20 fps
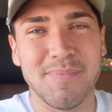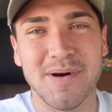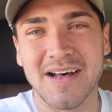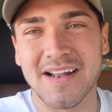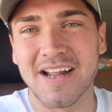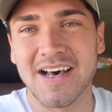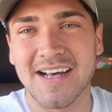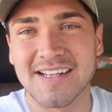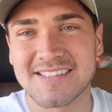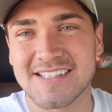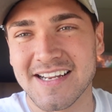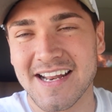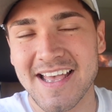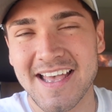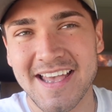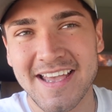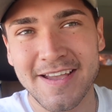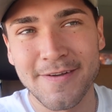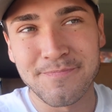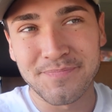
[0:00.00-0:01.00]
but
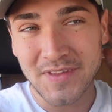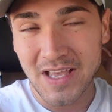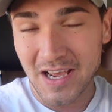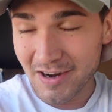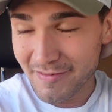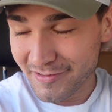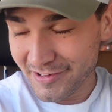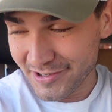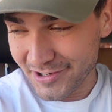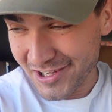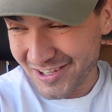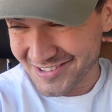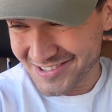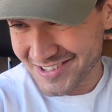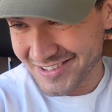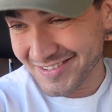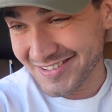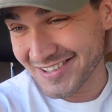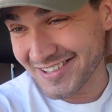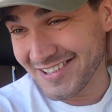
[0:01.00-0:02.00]
today, I don't really know what's
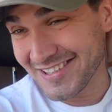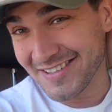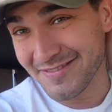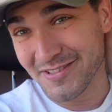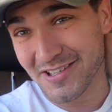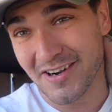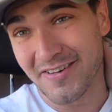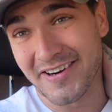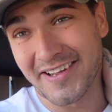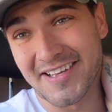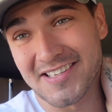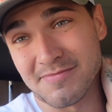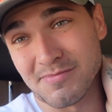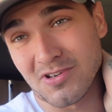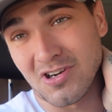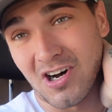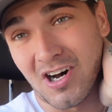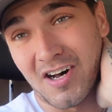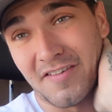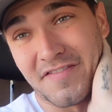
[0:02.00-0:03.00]
going on. We're going to get some
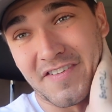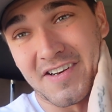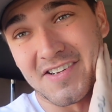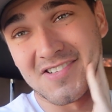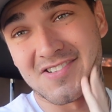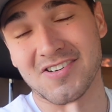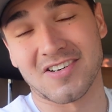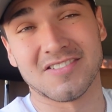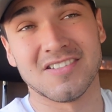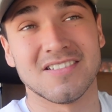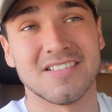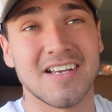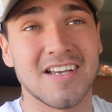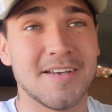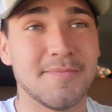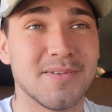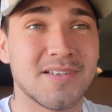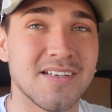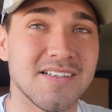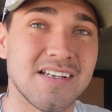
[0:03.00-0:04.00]
coffee to start the
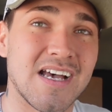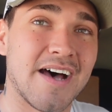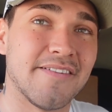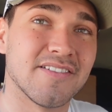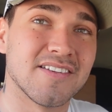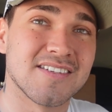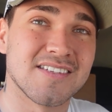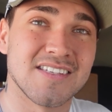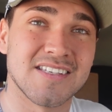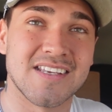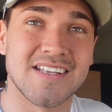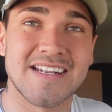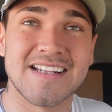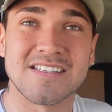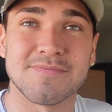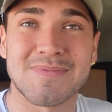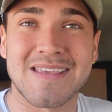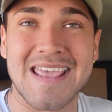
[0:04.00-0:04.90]
day because obviously you need some